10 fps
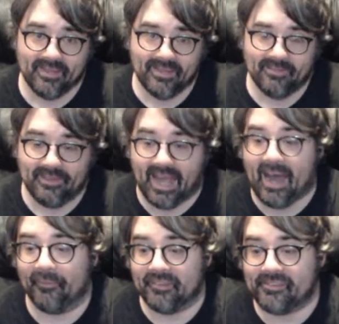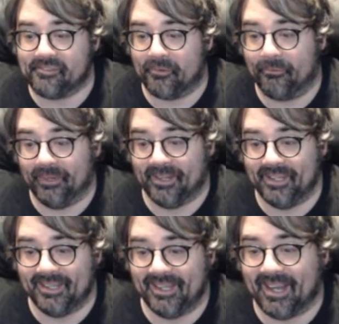Now, this is a
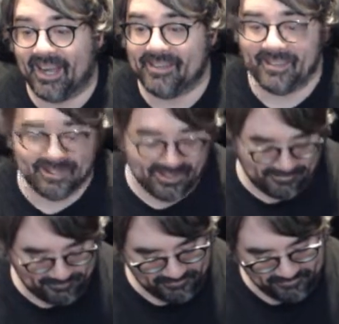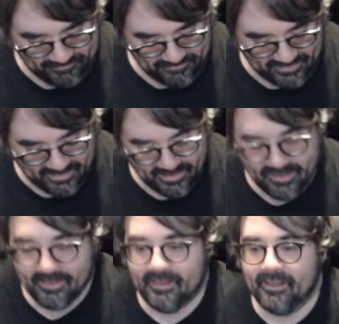really neat idea.
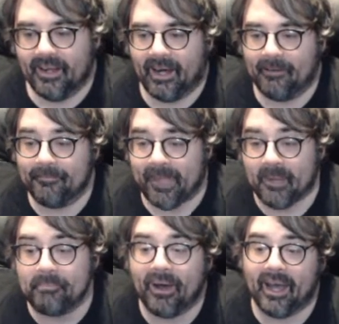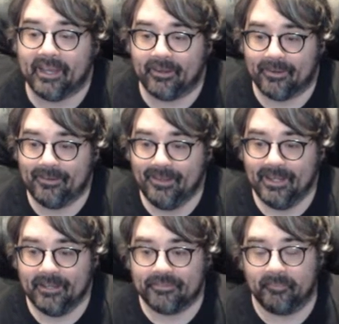A vampire
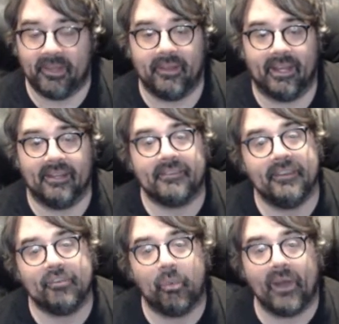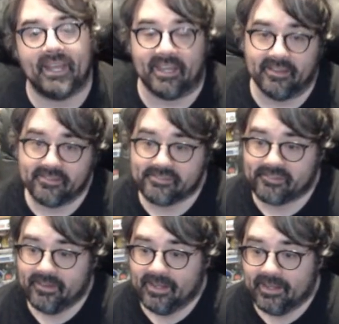from the 1920s
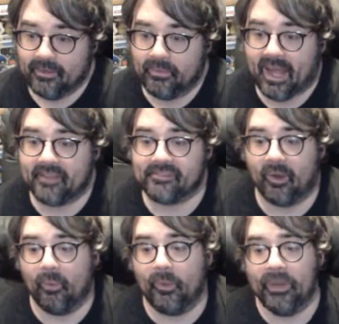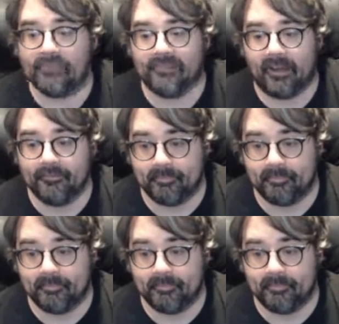who has always loved